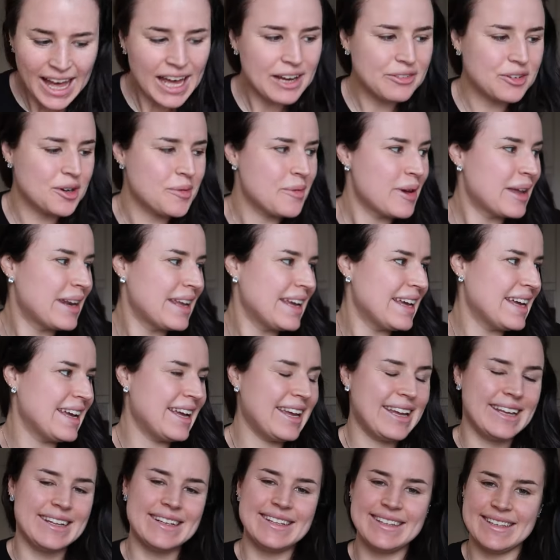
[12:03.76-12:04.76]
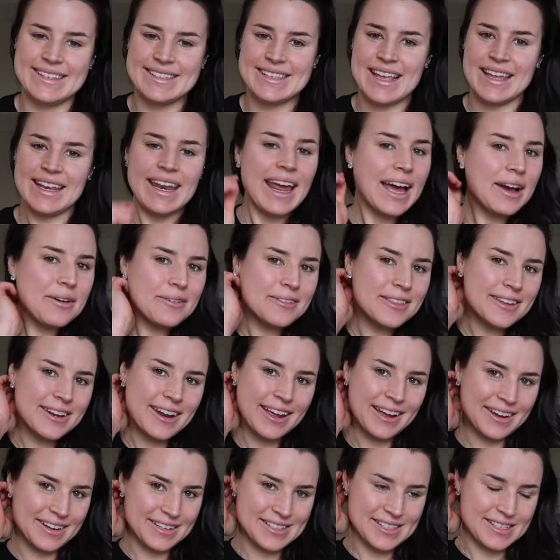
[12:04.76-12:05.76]
everybody. It is now the
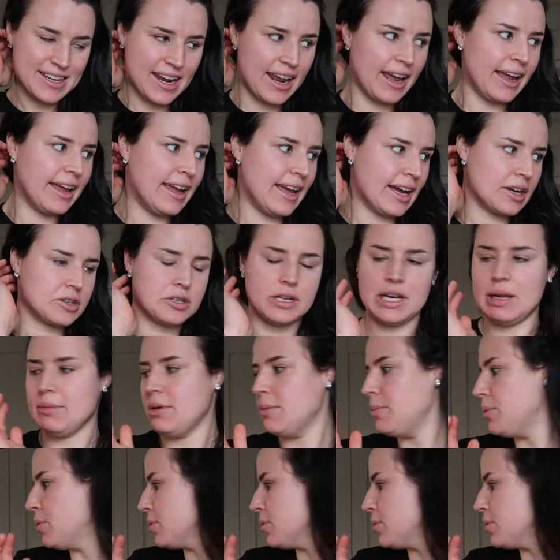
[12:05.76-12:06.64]
next day. Actually, let me